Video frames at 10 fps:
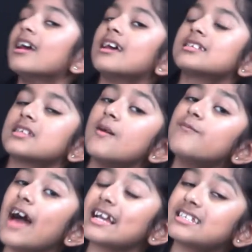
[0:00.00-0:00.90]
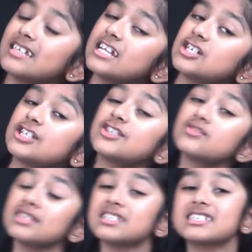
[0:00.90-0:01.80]
Some vaccinations
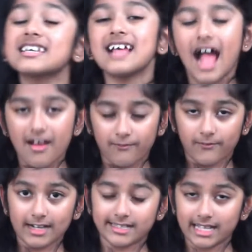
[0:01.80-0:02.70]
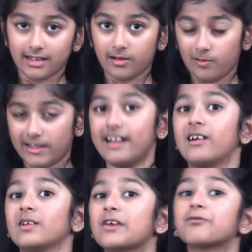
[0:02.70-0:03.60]
you need to get every single
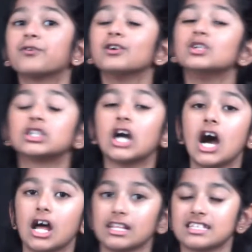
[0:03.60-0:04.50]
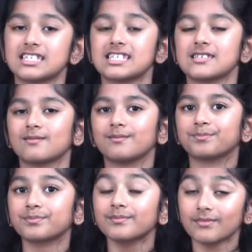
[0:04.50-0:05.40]
year, like flu shots.
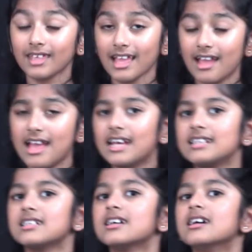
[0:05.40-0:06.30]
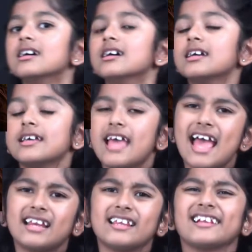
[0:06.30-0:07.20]
And
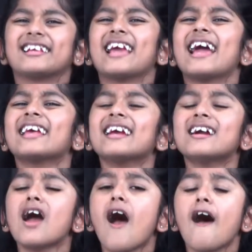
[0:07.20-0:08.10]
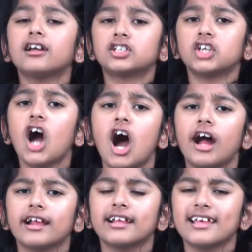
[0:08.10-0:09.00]
getting a
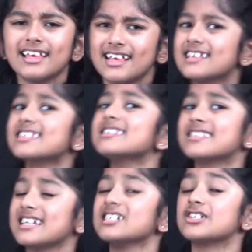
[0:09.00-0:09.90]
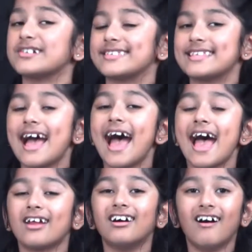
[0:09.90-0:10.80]
shot isn't dangerous
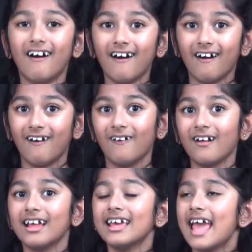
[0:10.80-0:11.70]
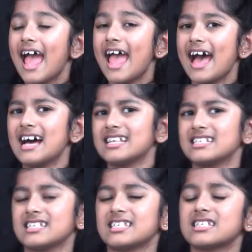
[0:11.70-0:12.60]
at all.
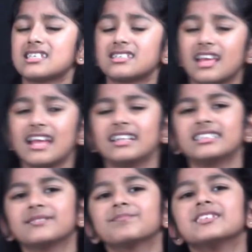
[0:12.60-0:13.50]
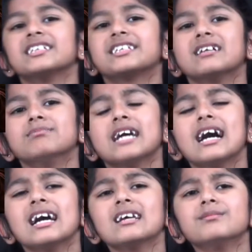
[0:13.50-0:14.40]
And
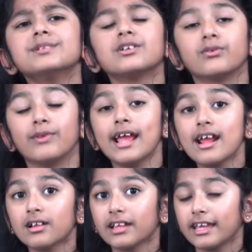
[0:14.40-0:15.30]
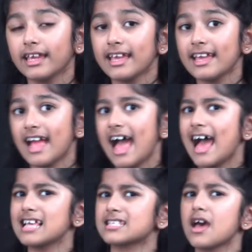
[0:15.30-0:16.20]
sometimes, rarely, it
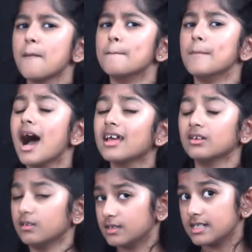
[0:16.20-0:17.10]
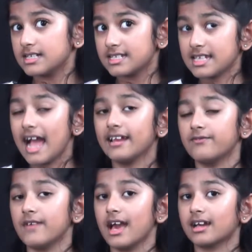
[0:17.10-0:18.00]
has mild side
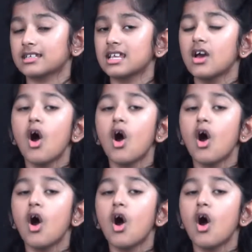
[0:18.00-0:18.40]
effects.